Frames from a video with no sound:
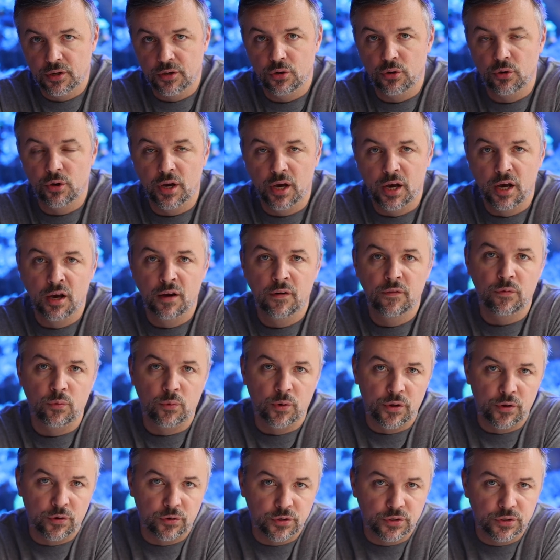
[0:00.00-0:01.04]
you have,
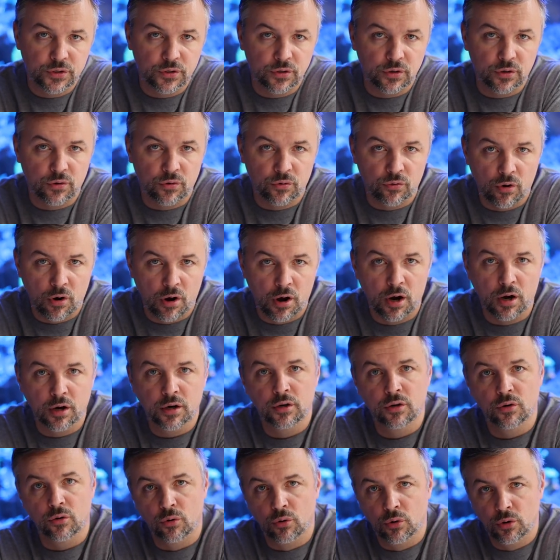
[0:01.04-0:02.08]
whether it's
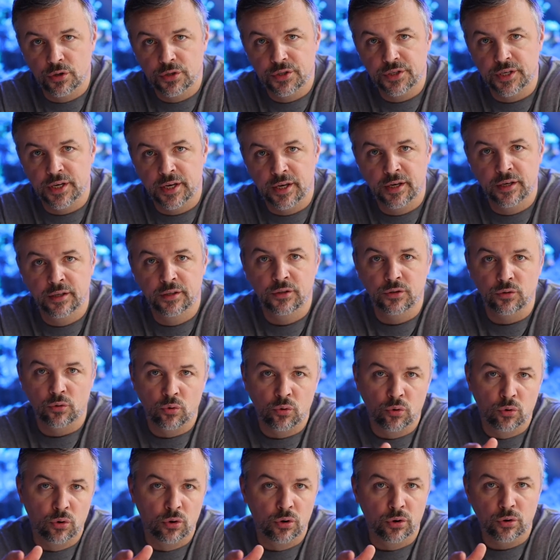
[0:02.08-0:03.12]
rock or sand
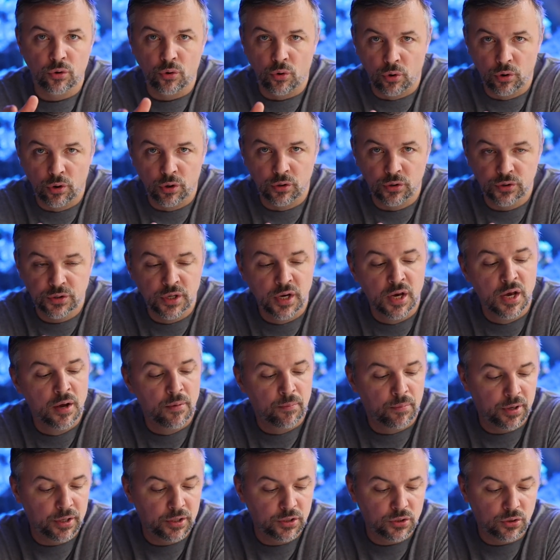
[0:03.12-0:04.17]
or corals,
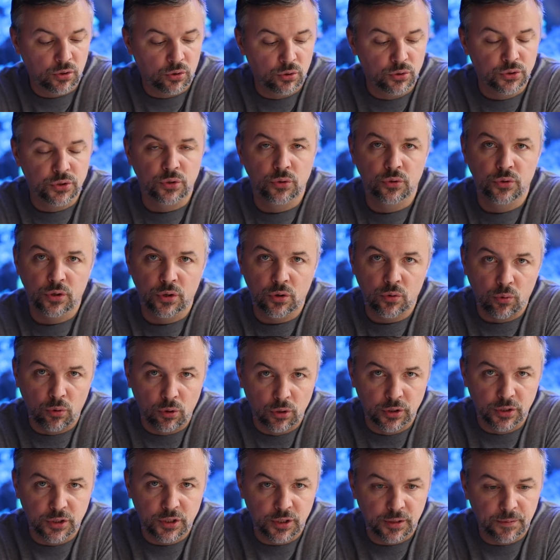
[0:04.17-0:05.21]
but it's also the
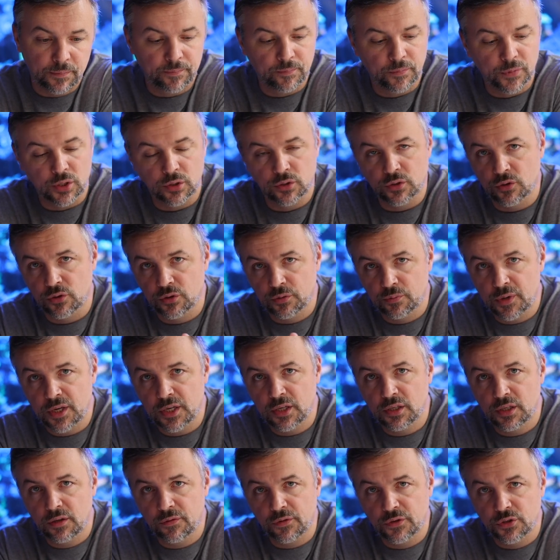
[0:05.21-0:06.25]
quality, because there's
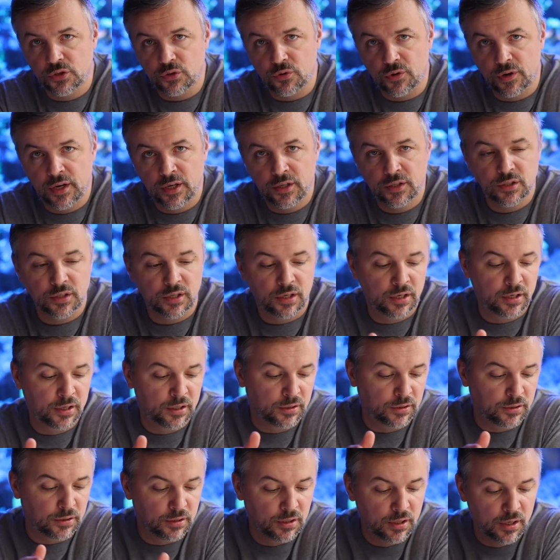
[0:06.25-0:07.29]
many different strains,
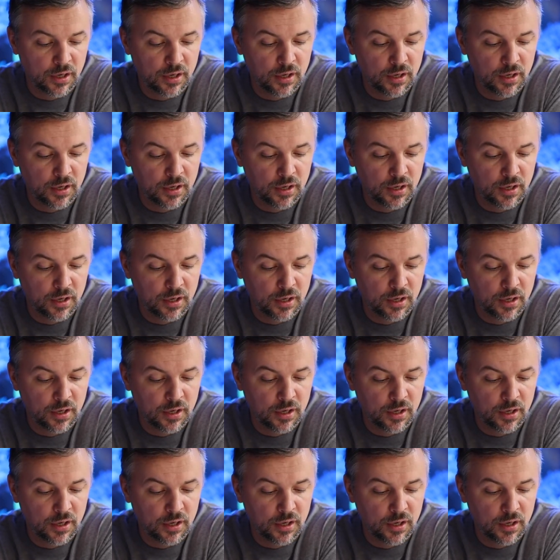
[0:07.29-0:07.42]
and